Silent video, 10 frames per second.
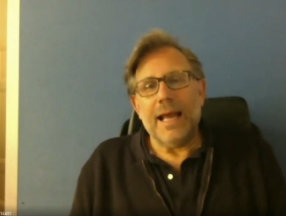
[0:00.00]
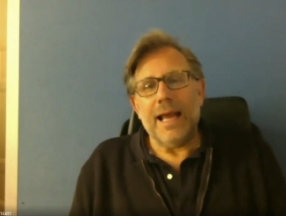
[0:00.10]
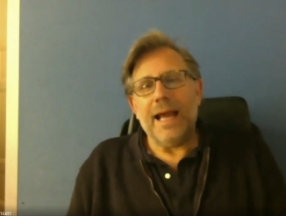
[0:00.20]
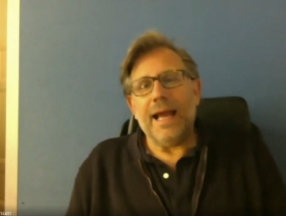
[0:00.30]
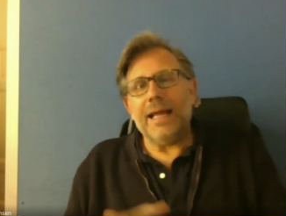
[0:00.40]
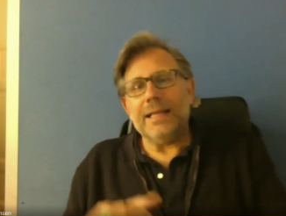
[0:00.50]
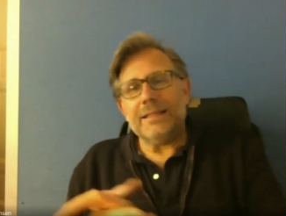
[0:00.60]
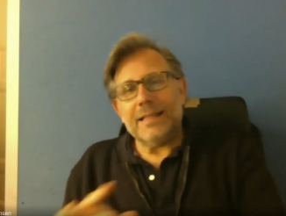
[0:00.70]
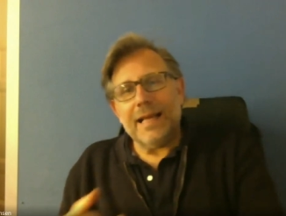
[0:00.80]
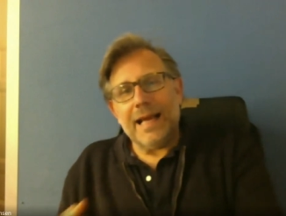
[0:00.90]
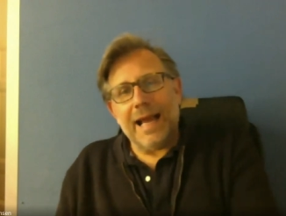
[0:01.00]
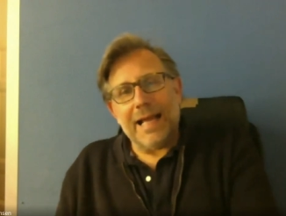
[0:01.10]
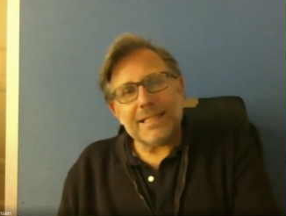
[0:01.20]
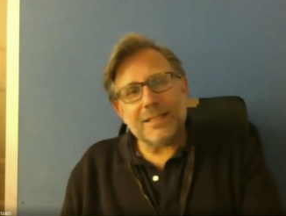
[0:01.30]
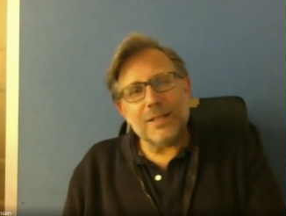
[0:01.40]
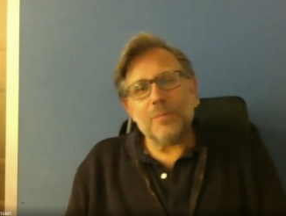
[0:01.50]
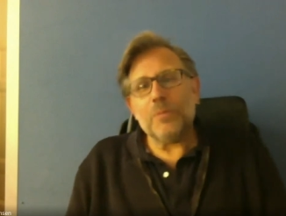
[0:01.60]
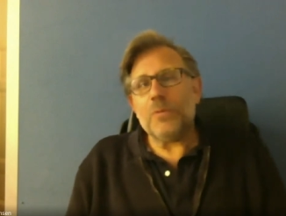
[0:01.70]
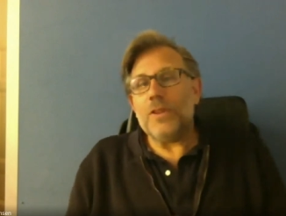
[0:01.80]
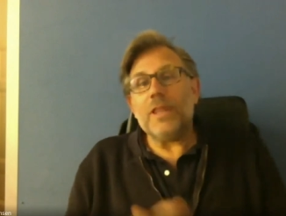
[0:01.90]
And ask
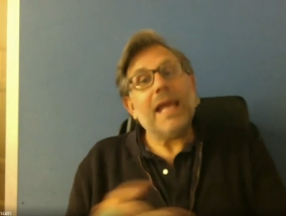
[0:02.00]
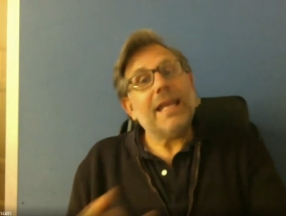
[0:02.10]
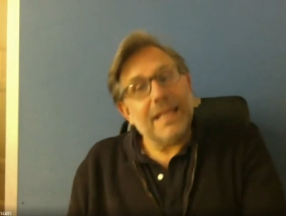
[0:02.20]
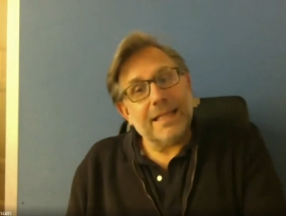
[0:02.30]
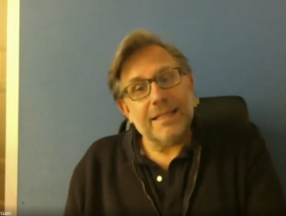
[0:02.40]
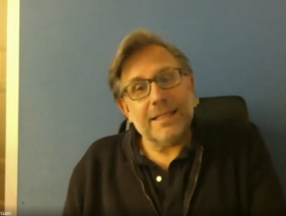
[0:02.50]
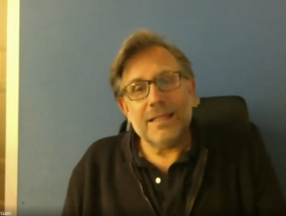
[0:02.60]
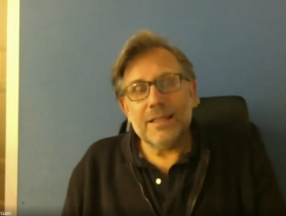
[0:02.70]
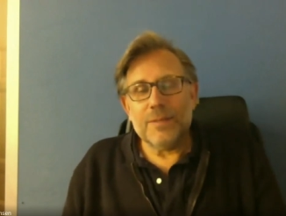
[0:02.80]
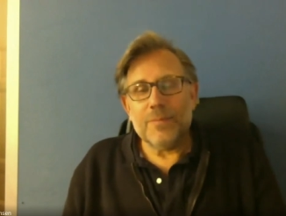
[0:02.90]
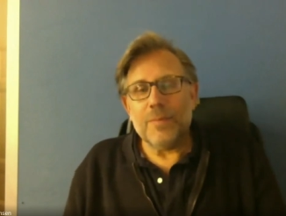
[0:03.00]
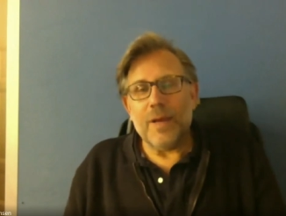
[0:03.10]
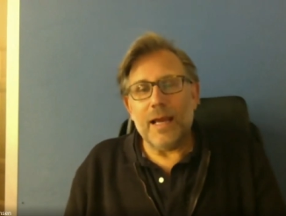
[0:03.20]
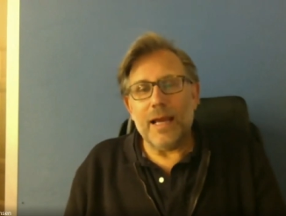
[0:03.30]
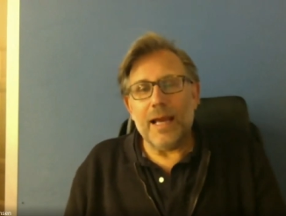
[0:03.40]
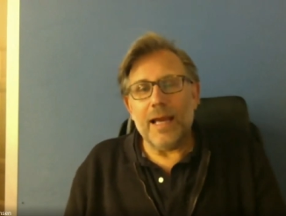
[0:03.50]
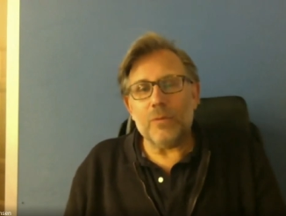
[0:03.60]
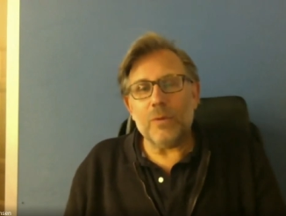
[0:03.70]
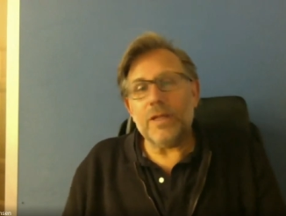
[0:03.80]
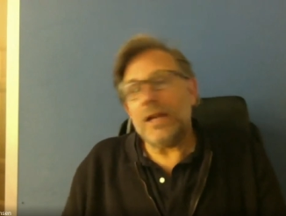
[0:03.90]
them what they need
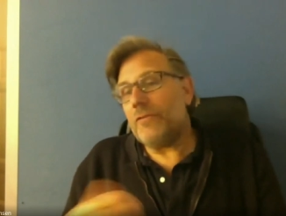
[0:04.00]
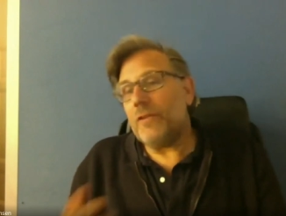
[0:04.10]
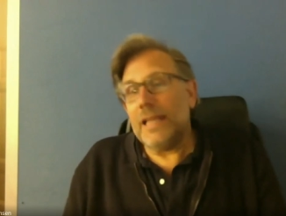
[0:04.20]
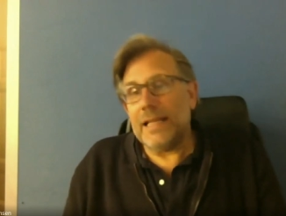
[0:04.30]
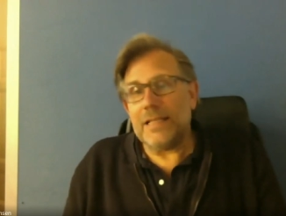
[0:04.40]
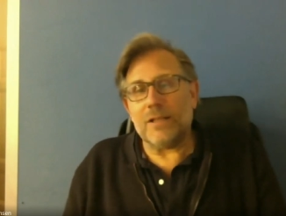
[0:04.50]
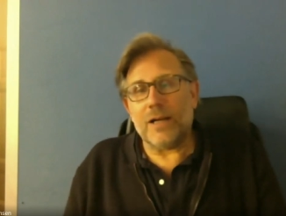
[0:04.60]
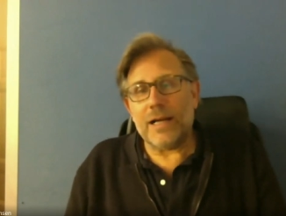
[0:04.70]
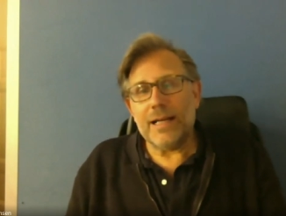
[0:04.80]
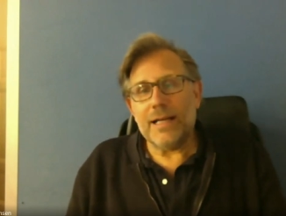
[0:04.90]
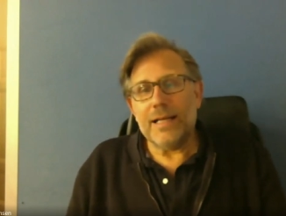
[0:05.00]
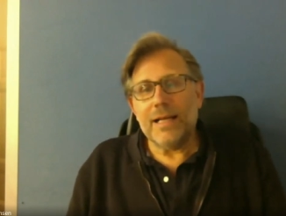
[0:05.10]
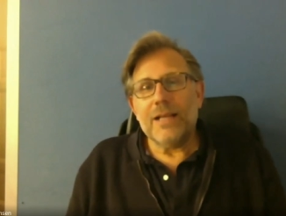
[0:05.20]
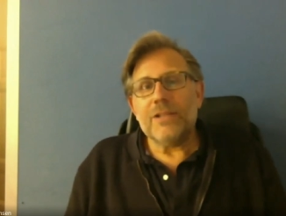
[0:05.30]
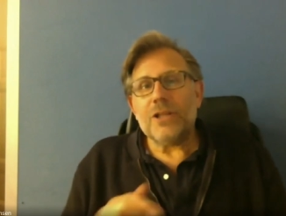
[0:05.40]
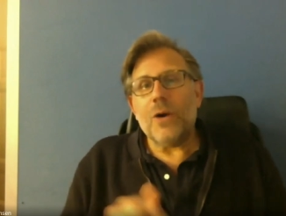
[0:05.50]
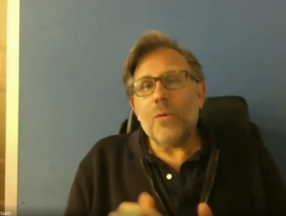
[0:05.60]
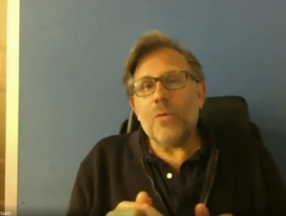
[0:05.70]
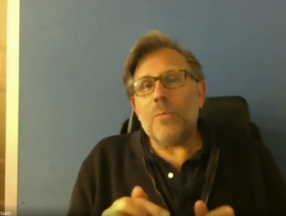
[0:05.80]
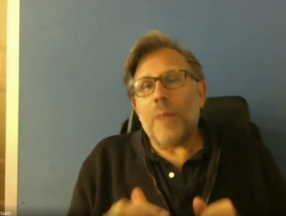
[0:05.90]
and what their feelings are.
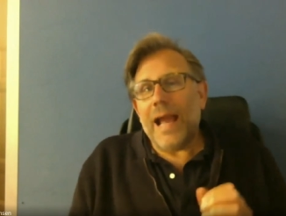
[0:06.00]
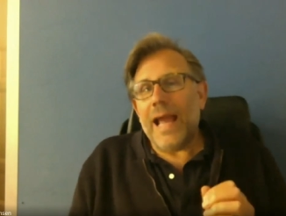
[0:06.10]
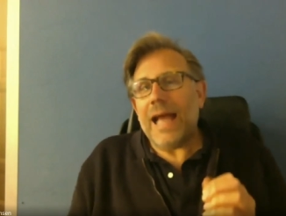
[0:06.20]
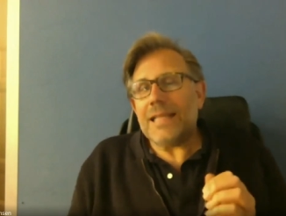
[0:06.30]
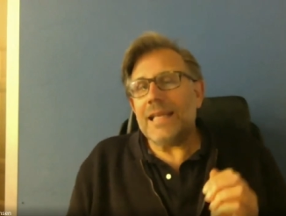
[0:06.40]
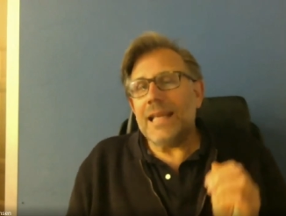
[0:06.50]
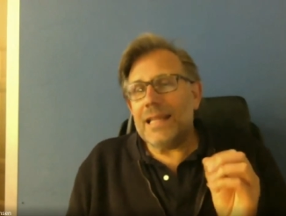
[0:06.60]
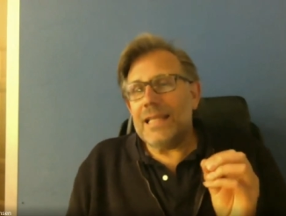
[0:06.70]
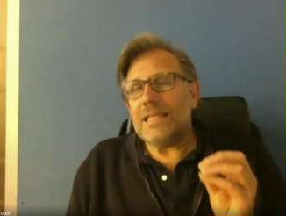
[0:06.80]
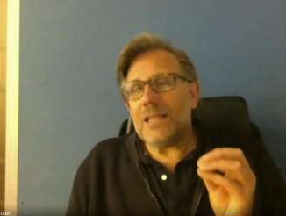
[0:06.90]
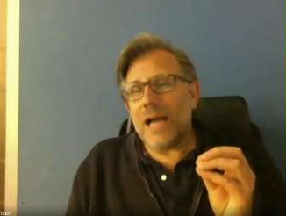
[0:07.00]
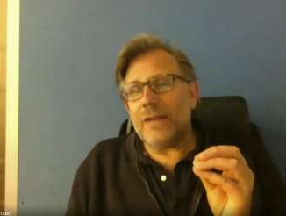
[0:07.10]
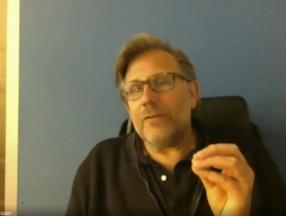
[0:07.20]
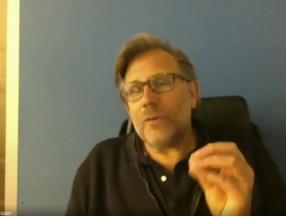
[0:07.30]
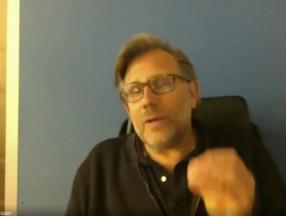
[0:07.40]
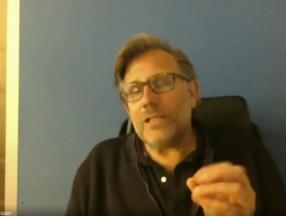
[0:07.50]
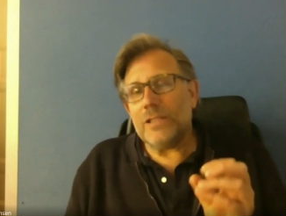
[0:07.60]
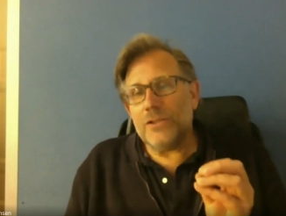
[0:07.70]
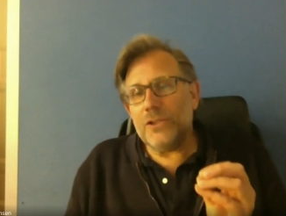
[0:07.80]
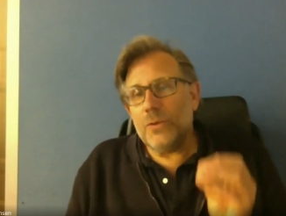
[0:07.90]
So by asking these kind of
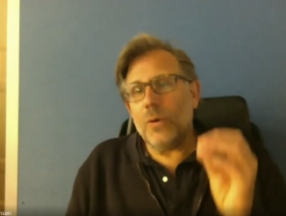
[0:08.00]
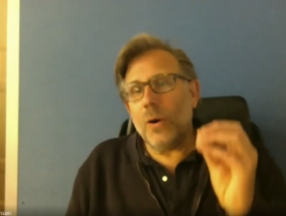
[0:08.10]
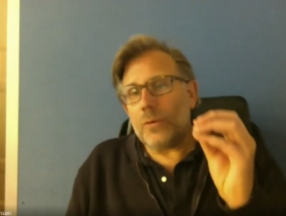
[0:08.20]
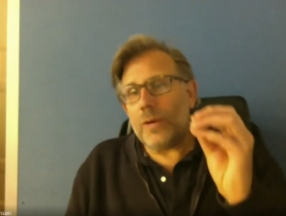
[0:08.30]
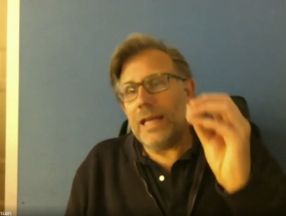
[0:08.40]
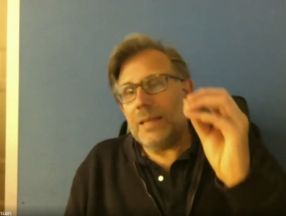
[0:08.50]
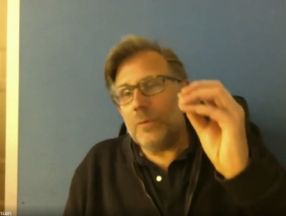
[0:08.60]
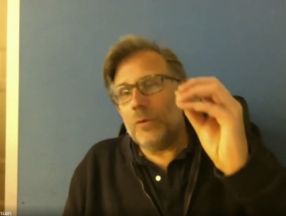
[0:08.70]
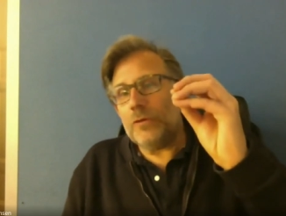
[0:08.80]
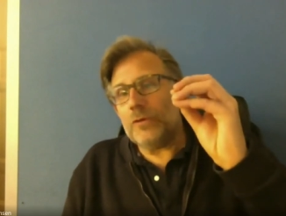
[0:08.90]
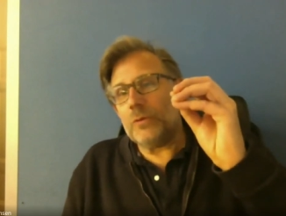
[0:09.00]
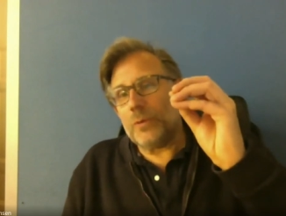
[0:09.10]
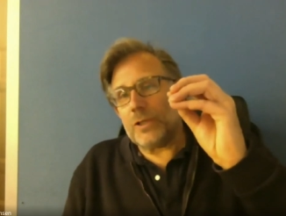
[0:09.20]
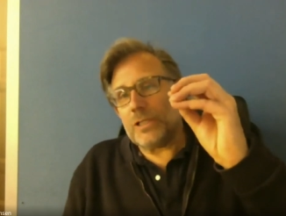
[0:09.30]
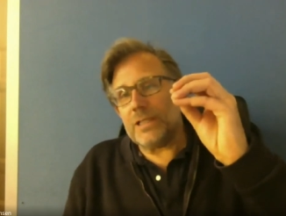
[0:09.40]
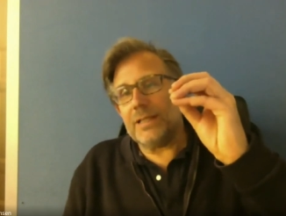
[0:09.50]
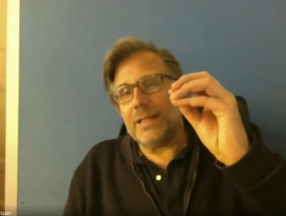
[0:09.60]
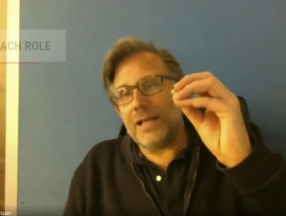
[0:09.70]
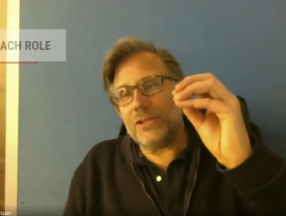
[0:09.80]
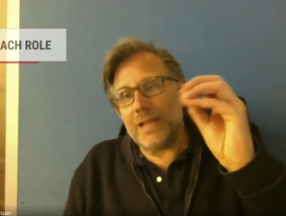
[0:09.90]
questions, you already move towards
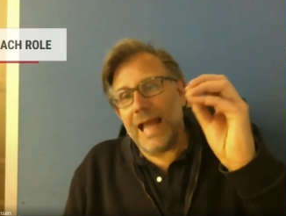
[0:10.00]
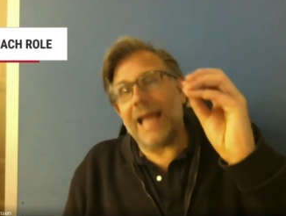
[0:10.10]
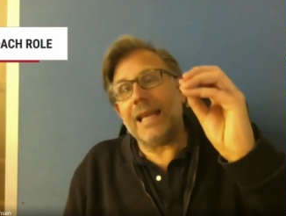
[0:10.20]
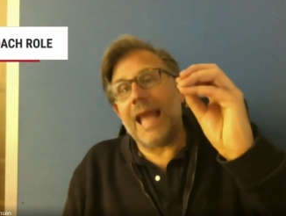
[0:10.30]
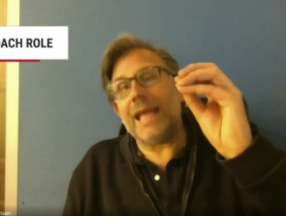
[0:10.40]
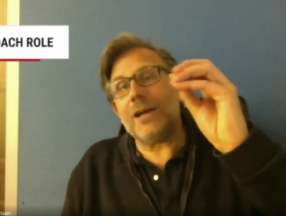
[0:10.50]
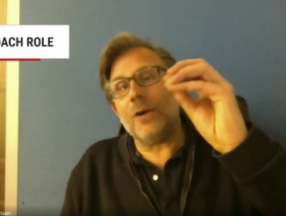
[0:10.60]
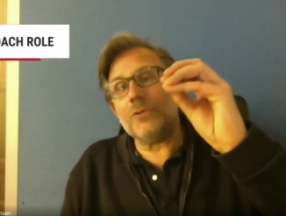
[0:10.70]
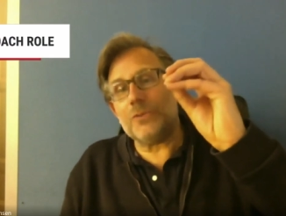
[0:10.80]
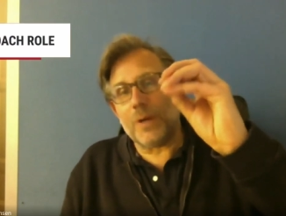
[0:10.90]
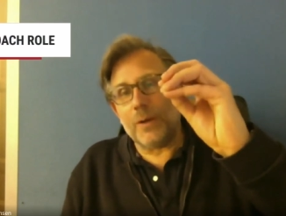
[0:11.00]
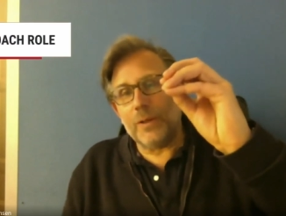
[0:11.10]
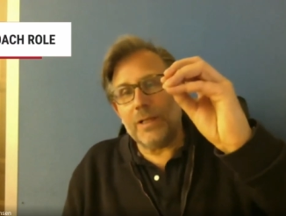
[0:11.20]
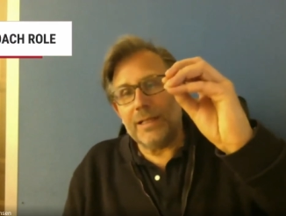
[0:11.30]
connection and a coach role